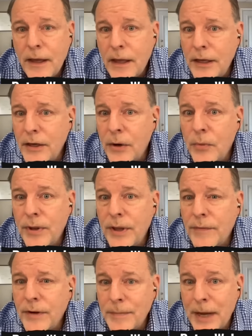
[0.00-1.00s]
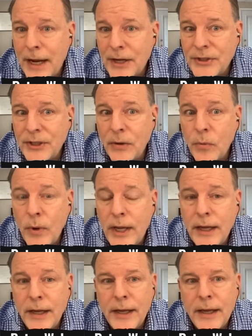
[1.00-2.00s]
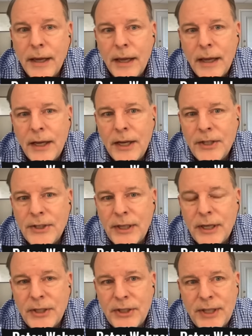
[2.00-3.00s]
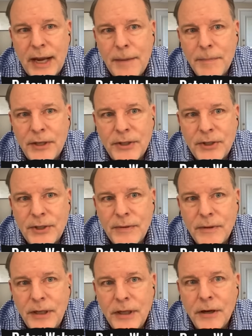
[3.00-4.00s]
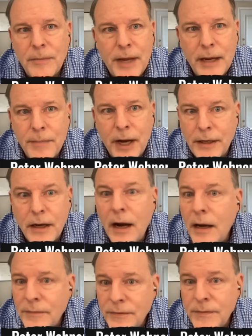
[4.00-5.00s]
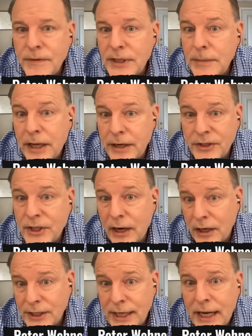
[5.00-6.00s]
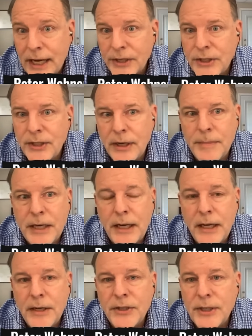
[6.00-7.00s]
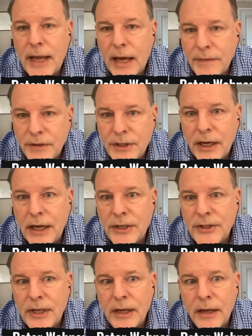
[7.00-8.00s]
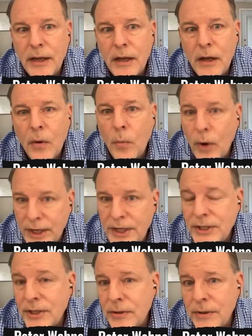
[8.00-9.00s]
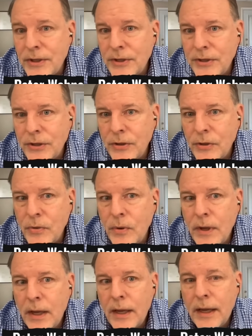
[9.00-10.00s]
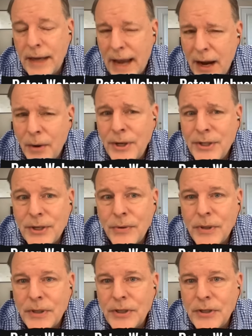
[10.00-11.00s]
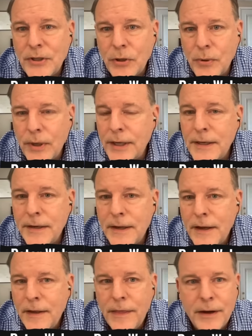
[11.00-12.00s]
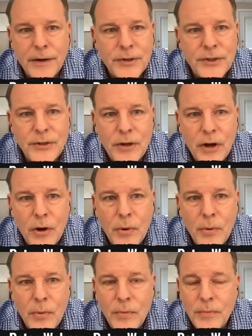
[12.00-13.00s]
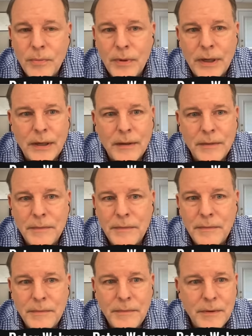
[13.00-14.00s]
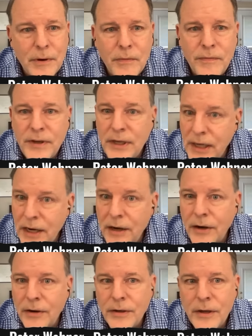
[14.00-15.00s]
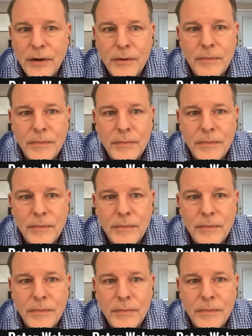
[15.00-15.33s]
You know, with every passing week, his his statements, you know, make Mein Kampf seem like a subtle text. I mean, he is advertising what he's going to do and how he's going to do it. There is no uh, no veneer, no